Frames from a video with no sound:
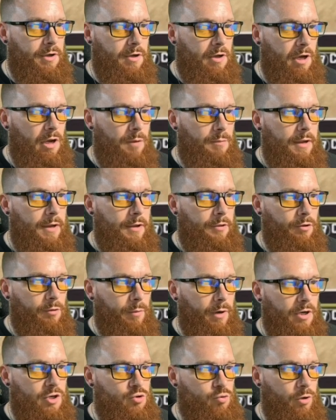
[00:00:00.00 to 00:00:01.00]
up either
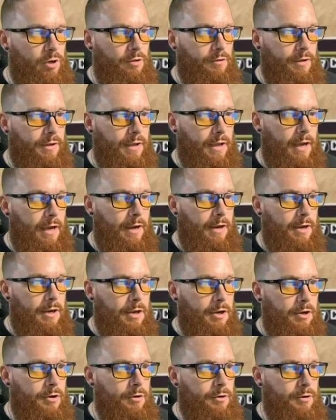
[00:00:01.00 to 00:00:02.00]
my trailing guy
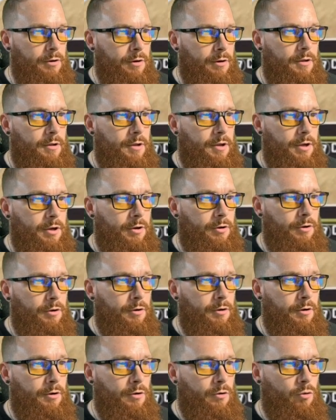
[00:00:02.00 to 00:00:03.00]
here,
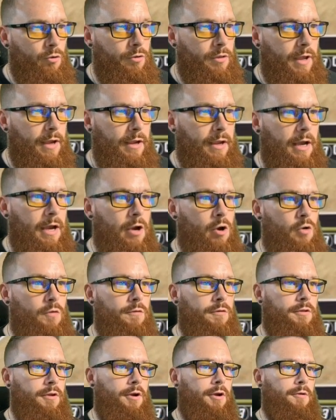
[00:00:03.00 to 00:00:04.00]
or that guy
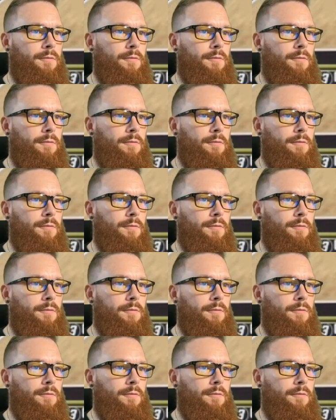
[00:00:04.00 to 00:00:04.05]
over there.